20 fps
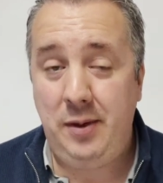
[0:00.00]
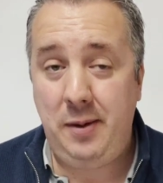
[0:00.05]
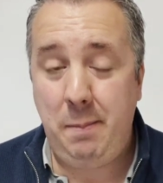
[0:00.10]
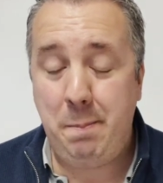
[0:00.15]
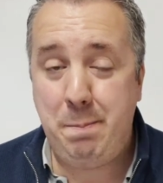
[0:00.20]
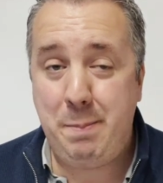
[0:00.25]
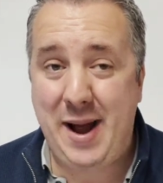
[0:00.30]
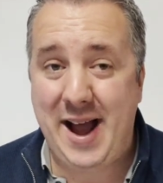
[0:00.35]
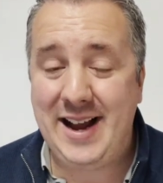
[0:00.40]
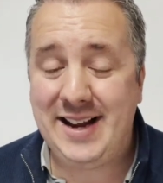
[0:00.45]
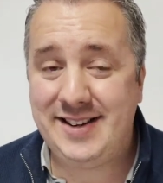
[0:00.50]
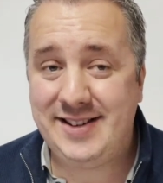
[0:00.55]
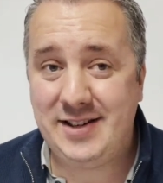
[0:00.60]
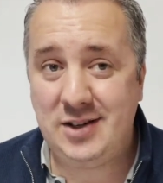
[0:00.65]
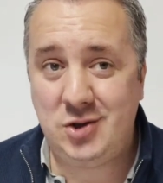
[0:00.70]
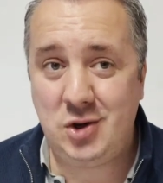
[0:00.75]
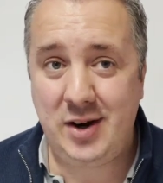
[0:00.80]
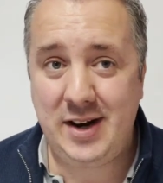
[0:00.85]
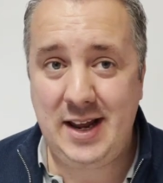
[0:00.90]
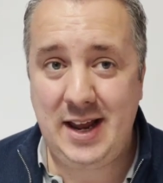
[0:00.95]
Banks are
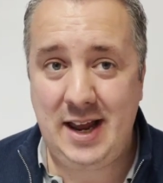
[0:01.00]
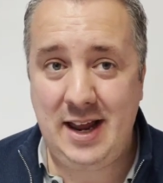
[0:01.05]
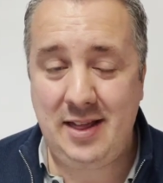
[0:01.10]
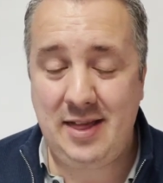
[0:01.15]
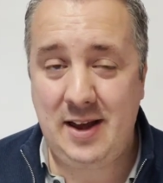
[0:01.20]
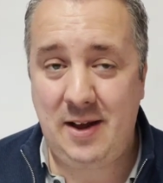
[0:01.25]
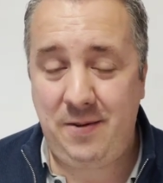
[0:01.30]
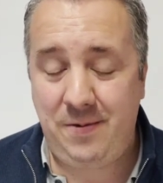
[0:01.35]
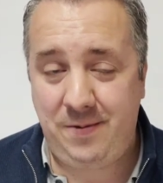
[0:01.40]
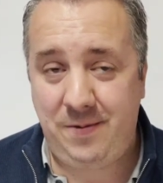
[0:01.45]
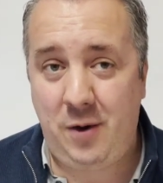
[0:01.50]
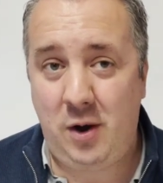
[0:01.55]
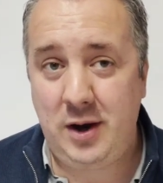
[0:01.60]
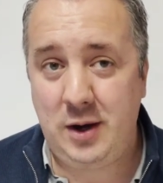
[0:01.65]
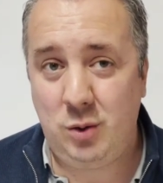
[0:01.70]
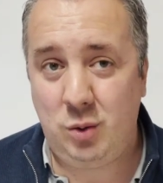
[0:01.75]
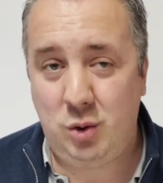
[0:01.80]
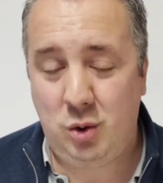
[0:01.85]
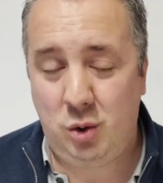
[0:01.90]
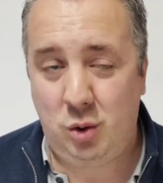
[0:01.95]
trying to hit their
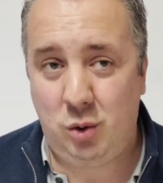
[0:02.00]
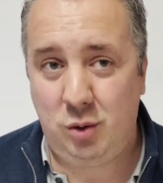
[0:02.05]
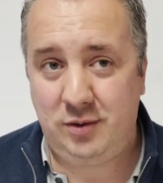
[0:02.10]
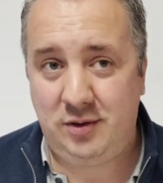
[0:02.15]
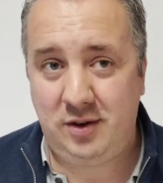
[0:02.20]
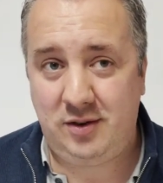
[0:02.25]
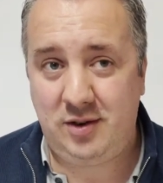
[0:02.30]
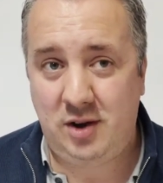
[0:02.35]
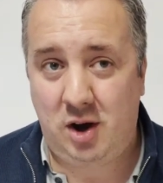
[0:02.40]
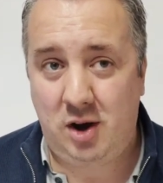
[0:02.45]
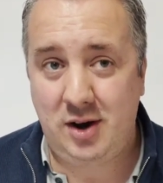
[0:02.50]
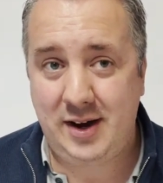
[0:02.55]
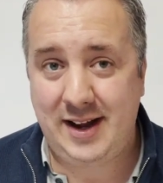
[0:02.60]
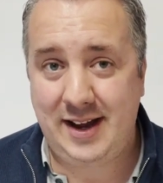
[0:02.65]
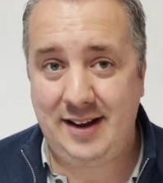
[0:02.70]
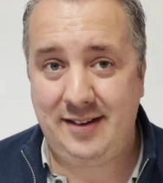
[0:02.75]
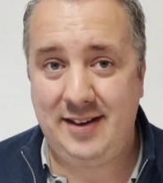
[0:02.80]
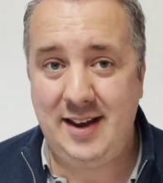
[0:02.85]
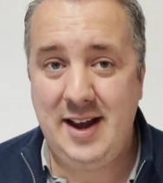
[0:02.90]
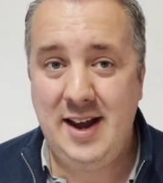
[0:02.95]
final quarter
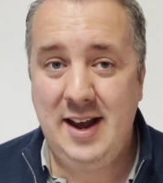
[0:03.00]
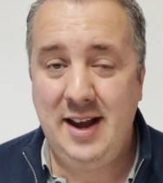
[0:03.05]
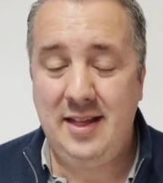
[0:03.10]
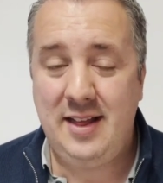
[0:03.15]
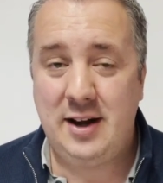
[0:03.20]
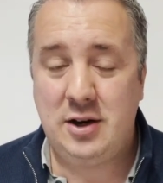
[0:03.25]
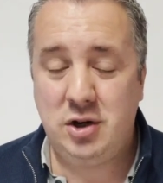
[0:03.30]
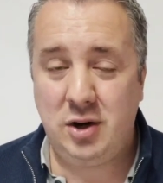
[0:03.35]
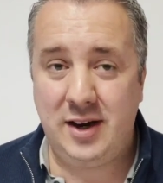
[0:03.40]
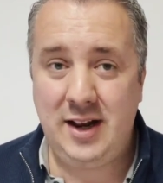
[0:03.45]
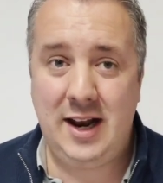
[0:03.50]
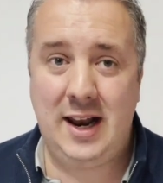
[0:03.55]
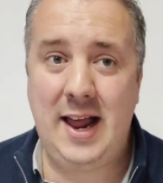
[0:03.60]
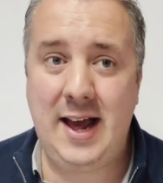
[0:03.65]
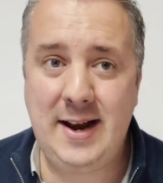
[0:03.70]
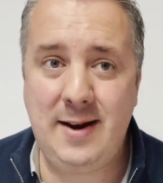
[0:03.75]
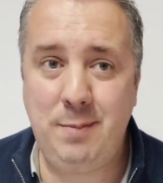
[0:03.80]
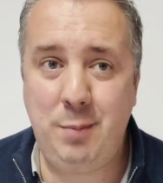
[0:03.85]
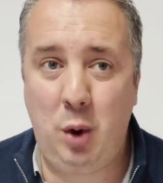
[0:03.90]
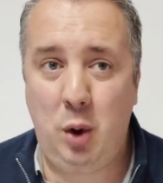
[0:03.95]
targets. They're trying to
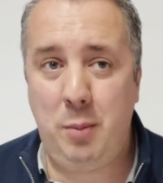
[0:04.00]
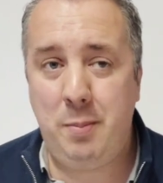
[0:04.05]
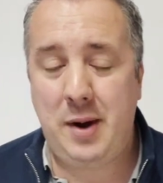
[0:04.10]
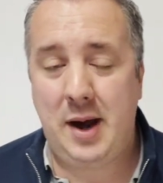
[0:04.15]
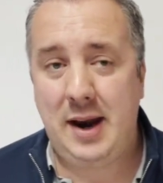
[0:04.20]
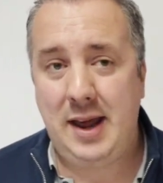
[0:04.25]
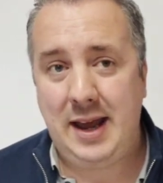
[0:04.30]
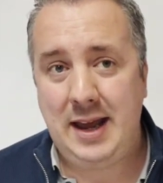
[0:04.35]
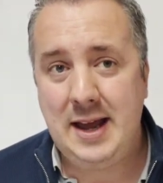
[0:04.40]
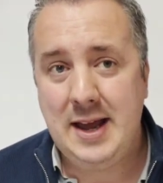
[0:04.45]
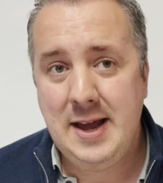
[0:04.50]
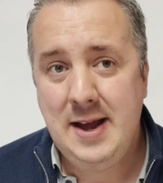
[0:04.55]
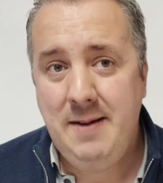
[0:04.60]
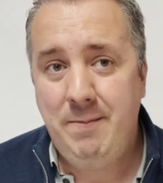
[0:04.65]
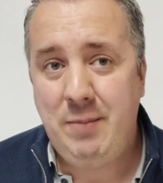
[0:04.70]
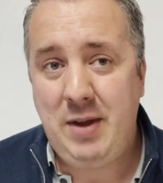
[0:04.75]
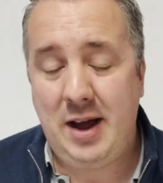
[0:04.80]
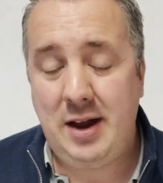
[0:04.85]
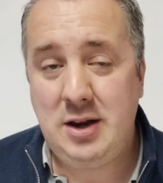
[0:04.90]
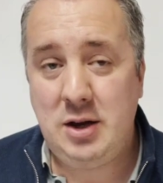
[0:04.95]
lend more money
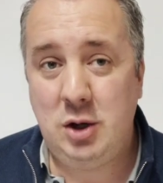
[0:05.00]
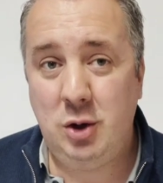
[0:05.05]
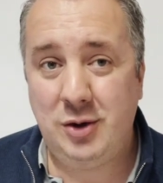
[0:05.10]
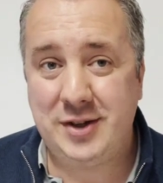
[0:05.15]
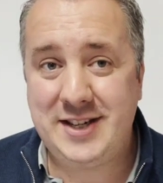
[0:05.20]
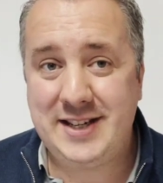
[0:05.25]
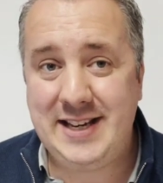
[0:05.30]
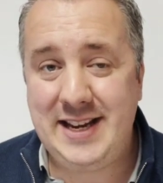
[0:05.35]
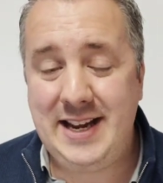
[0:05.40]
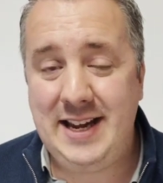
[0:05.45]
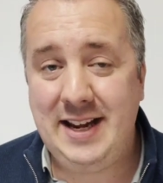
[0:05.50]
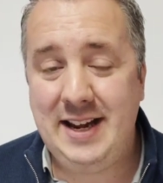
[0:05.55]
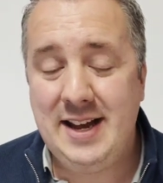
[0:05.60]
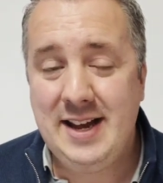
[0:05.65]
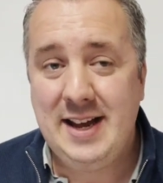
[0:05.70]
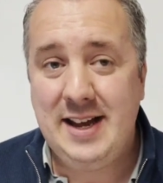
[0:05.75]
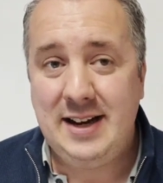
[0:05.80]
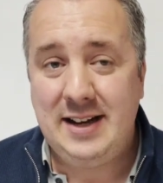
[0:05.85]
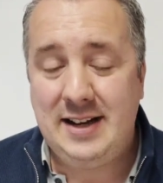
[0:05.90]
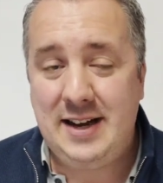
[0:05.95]
and you're seeing
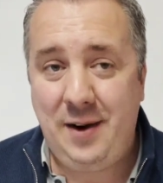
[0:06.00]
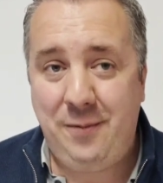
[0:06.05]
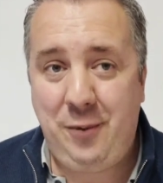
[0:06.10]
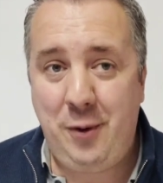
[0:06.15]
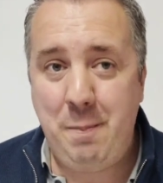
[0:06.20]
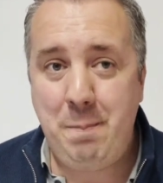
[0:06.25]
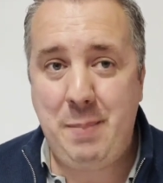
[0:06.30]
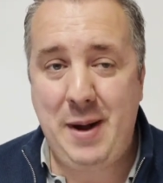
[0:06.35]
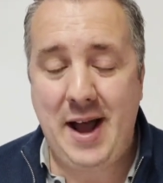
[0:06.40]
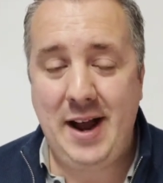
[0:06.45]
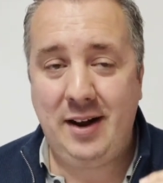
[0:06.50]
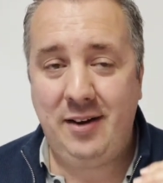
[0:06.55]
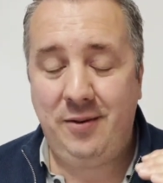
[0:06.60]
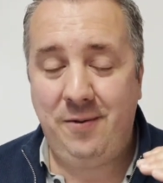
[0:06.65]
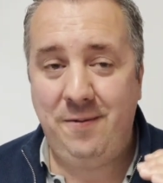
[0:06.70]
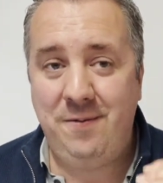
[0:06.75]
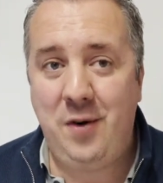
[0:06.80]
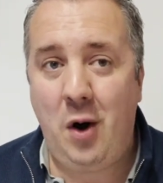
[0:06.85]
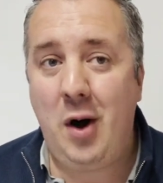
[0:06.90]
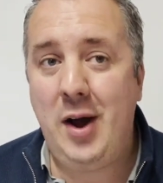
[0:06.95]
different banks
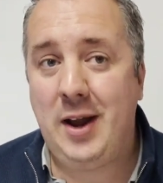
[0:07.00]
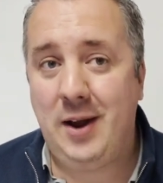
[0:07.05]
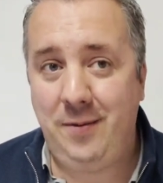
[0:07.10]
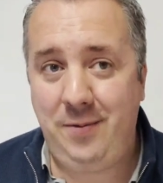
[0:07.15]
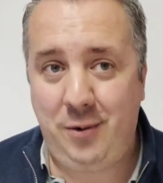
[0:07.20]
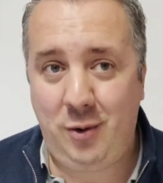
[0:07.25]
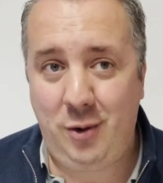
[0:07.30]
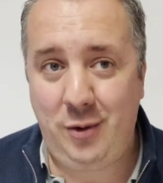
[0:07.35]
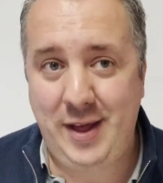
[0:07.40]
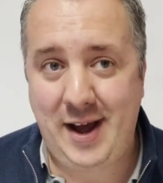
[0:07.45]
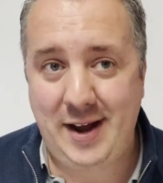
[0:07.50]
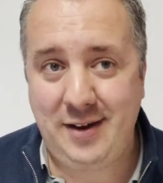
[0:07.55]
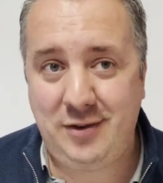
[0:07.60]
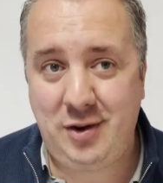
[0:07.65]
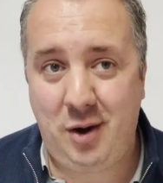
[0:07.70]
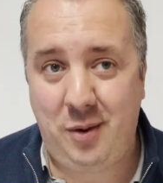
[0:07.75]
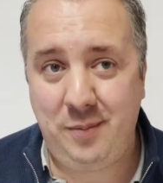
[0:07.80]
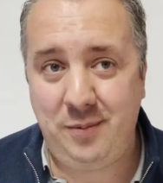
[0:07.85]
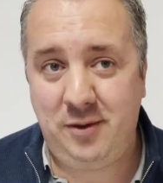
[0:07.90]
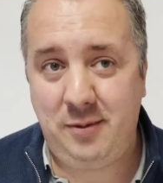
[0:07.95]
vying for that
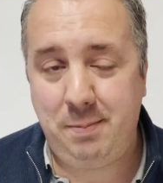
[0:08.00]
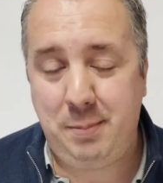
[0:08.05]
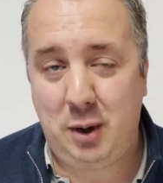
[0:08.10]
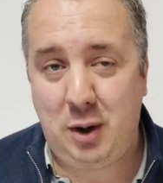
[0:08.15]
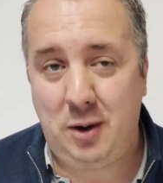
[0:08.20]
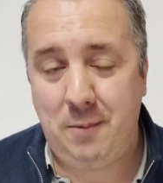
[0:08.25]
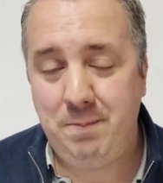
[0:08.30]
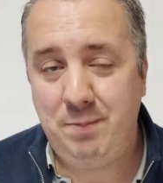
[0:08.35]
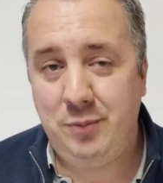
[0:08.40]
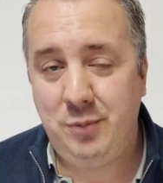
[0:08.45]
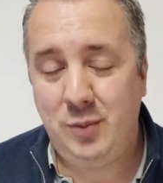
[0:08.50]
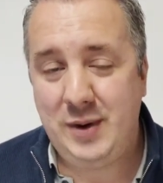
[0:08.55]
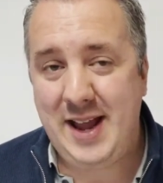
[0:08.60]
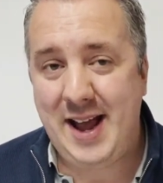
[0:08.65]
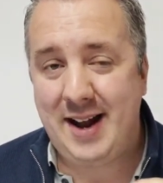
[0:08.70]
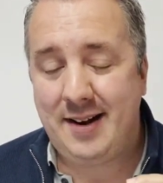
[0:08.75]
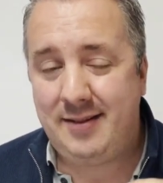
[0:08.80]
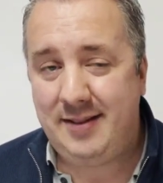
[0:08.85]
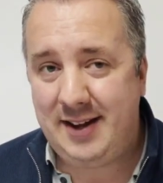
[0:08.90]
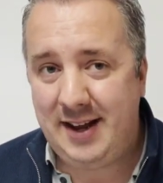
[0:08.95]
top spot. We
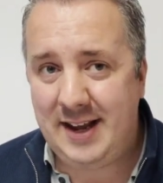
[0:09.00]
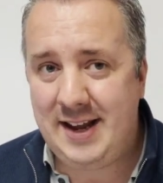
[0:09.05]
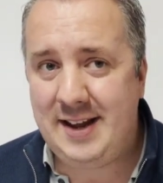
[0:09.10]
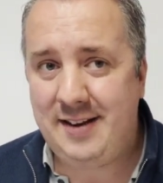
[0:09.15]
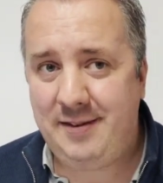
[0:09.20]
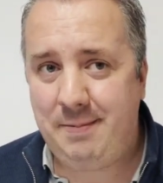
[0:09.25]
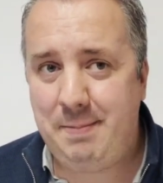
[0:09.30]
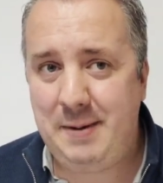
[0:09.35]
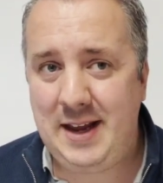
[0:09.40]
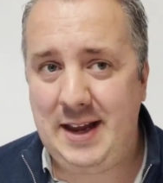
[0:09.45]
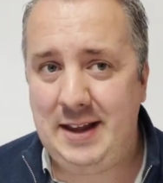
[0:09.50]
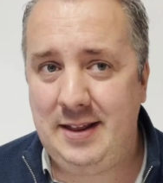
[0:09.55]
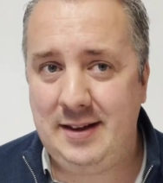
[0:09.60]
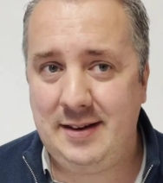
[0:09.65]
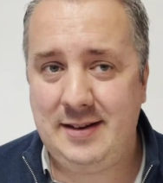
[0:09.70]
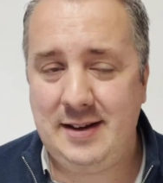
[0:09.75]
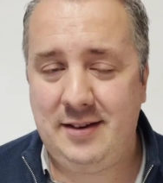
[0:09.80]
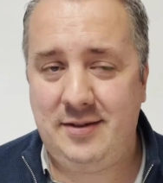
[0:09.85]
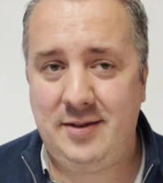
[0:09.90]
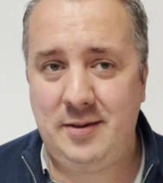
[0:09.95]
had TSB
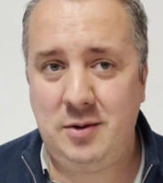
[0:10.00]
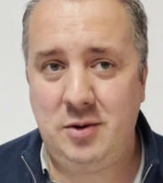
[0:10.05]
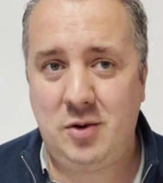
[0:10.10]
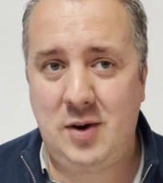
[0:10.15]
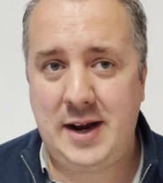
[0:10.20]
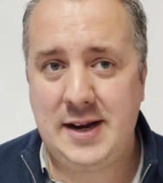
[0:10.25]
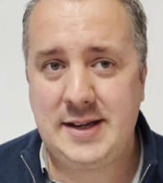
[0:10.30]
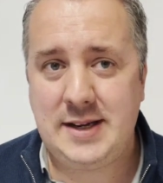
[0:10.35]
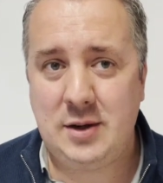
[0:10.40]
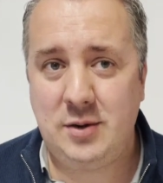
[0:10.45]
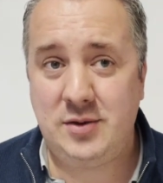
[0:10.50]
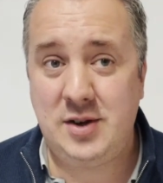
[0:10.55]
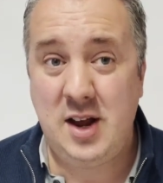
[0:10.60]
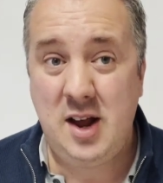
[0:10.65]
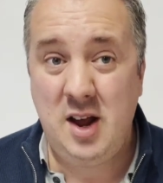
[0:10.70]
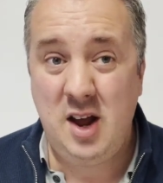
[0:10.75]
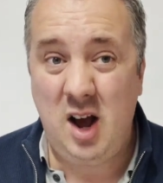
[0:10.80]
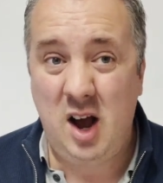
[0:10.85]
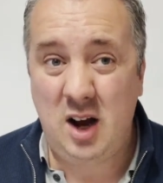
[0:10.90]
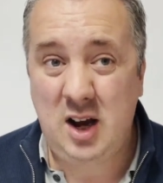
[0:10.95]
that did some great deals
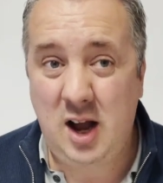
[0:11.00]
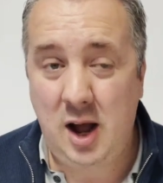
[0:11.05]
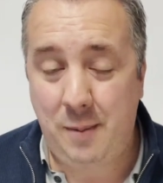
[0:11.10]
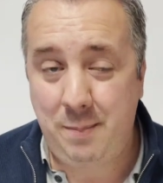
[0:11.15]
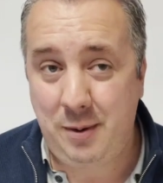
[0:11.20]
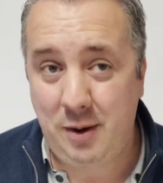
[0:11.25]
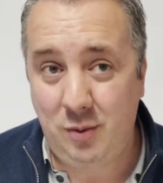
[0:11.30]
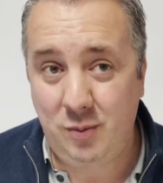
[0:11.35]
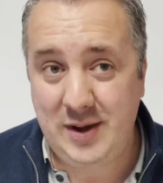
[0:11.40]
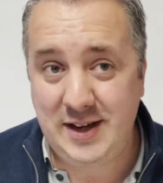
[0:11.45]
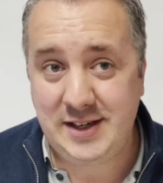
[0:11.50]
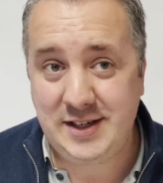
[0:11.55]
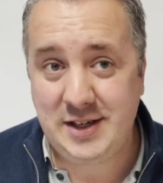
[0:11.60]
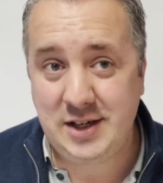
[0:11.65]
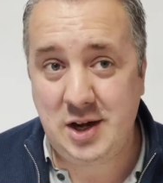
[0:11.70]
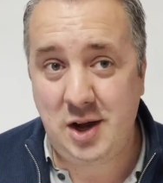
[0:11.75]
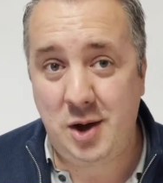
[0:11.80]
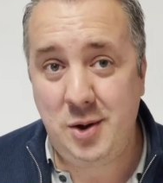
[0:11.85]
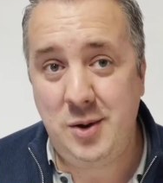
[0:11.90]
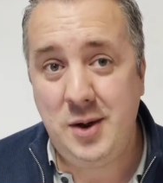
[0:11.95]
a couple of weeks
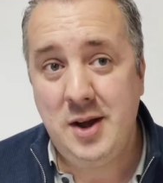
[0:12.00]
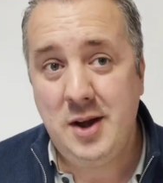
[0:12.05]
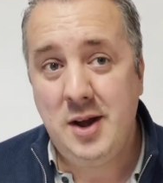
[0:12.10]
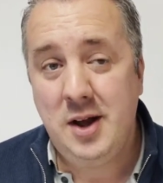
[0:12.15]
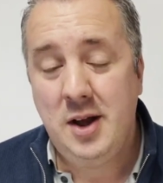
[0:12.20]
ago.